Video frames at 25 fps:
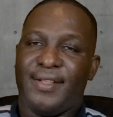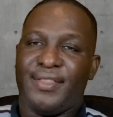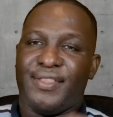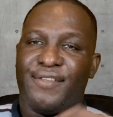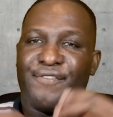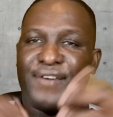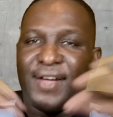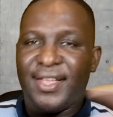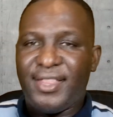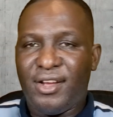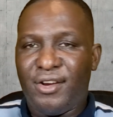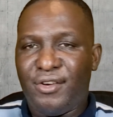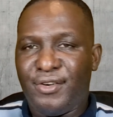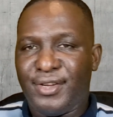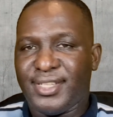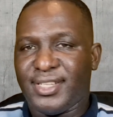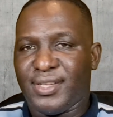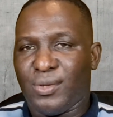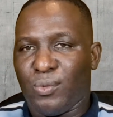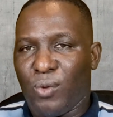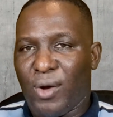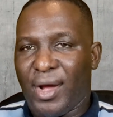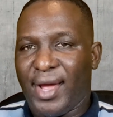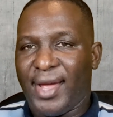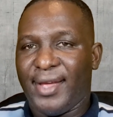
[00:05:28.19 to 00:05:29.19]
The final
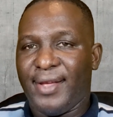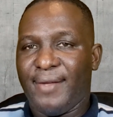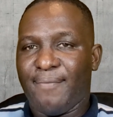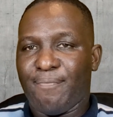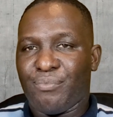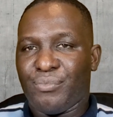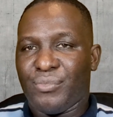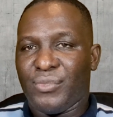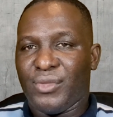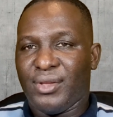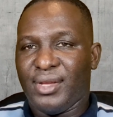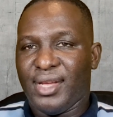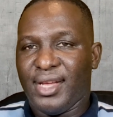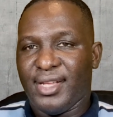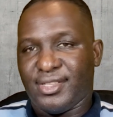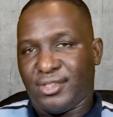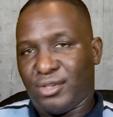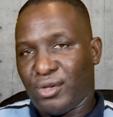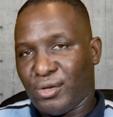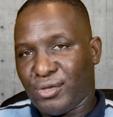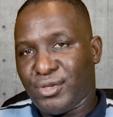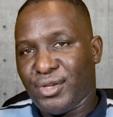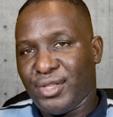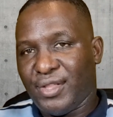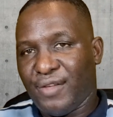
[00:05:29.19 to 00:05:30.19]
reason why
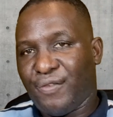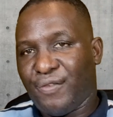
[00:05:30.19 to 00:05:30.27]
it's also